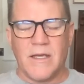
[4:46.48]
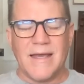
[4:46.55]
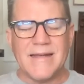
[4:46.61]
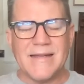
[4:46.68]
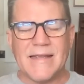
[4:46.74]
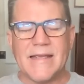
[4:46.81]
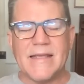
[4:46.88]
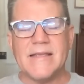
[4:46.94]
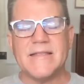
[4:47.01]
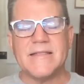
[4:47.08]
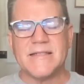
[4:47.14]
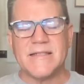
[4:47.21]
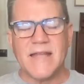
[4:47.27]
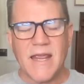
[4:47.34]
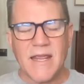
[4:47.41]
and
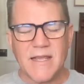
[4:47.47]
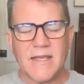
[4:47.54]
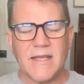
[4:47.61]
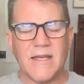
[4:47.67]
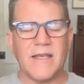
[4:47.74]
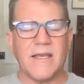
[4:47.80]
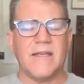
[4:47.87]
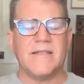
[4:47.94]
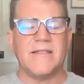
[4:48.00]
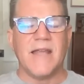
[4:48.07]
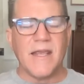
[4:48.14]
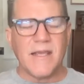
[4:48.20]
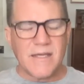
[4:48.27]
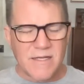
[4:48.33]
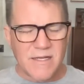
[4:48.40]
he's taken
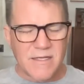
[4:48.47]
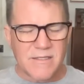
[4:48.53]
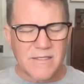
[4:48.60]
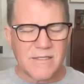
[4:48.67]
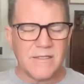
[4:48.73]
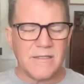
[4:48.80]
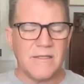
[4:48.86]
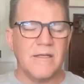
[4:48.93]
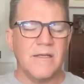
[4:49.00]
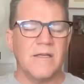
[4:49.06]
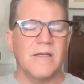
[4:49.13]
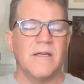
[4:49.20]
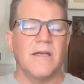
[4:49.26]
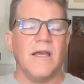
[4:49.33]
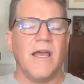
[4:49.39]
it
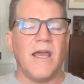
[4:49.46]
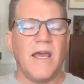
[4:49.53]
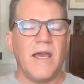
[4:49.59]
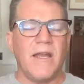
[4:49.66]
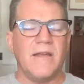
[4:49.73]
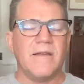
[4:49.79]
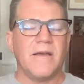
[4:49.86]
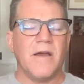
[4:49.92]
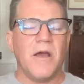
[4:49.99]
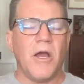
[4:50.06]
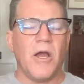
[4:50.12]
and